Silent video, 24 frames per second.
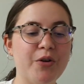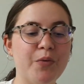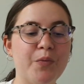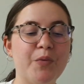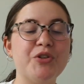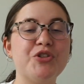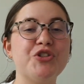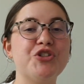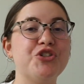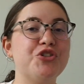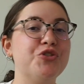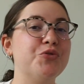
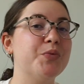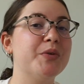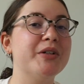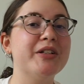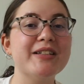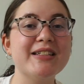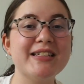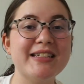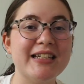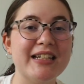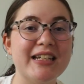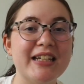which you will
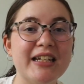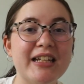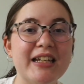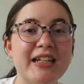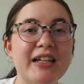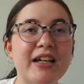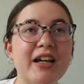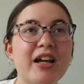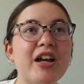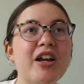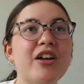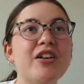
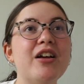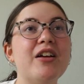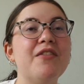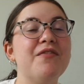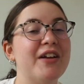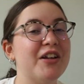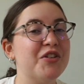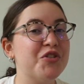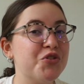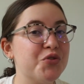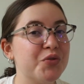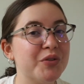see
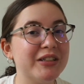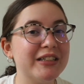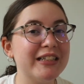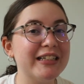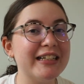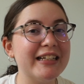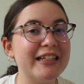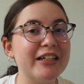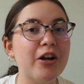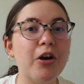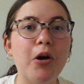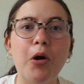
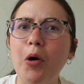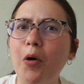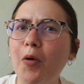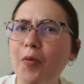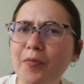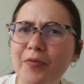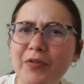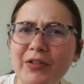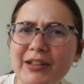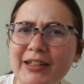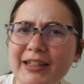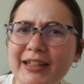eventually,
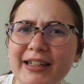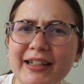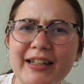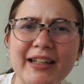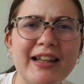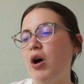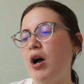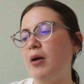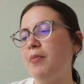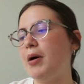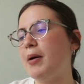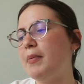hopefully.
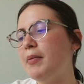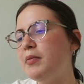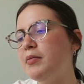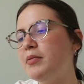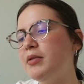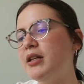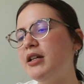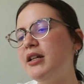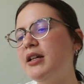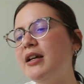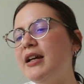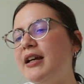I'll
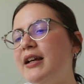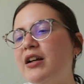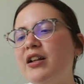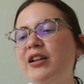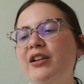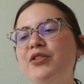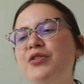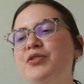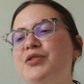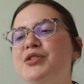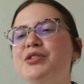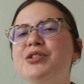probably
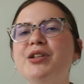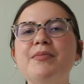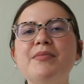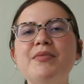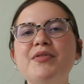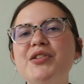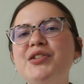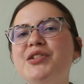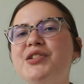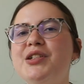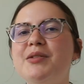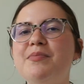include some of the
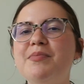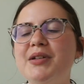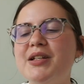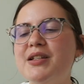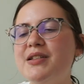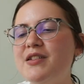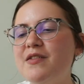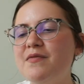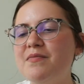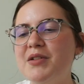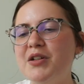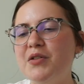snippets
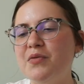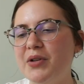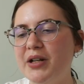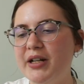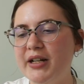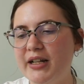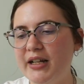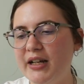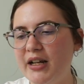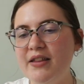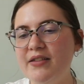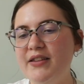of me
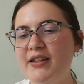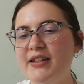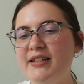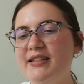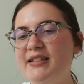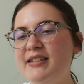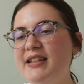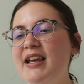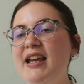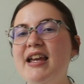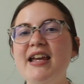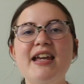reading
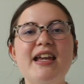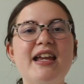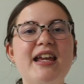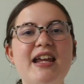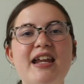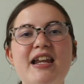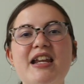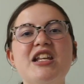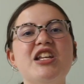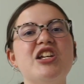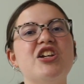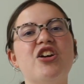this
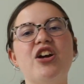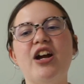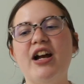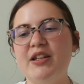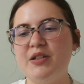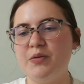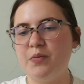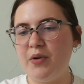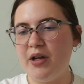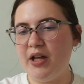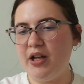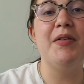in here
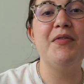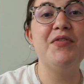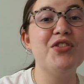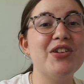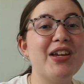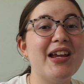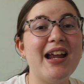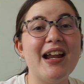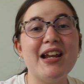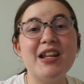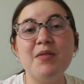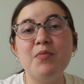as well. If you get
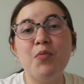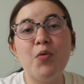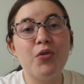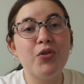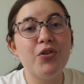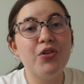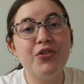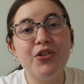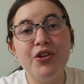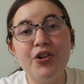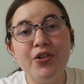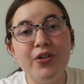any
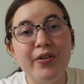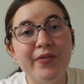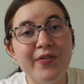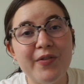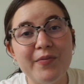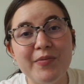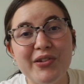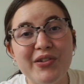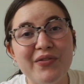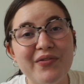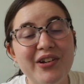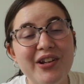moral though from
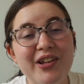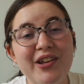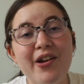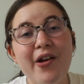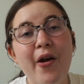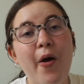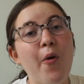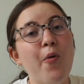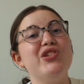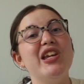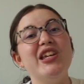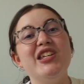this
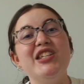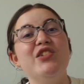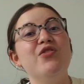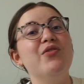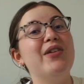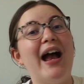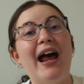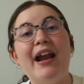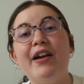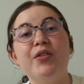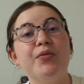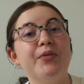video, you
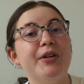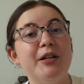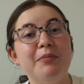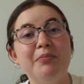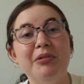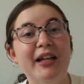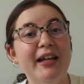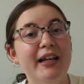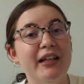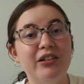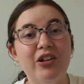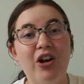gotta read
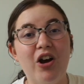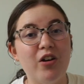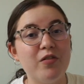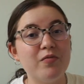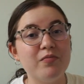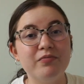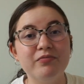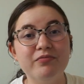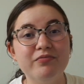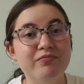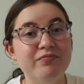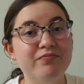play along.
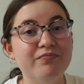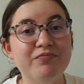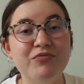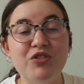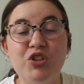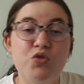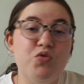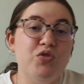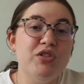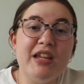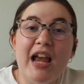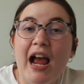
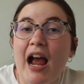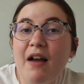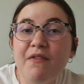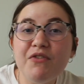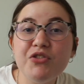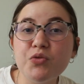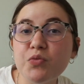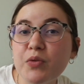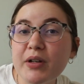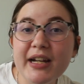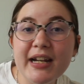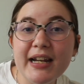You just have
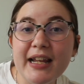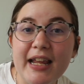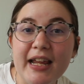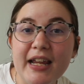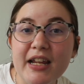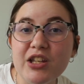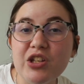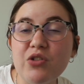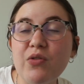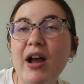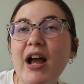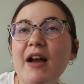to read it.
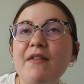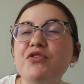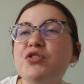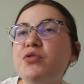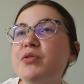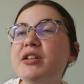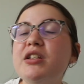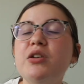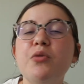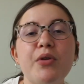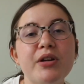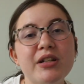You have to
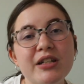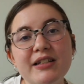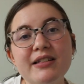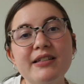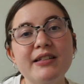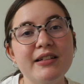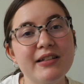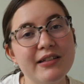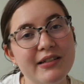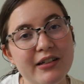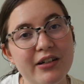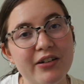read the Windy
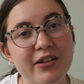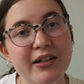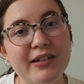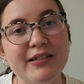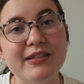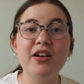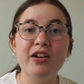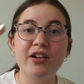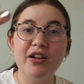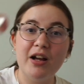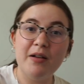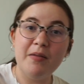City series.
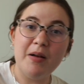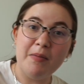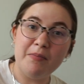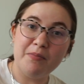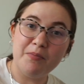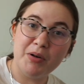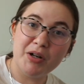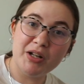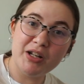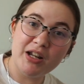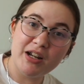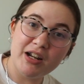Gun I'm
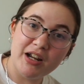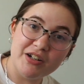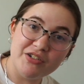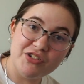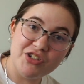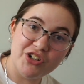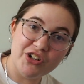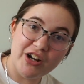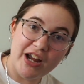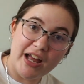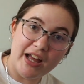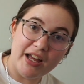putting a gun to
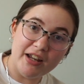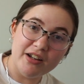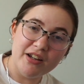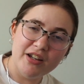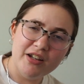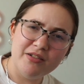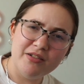your head.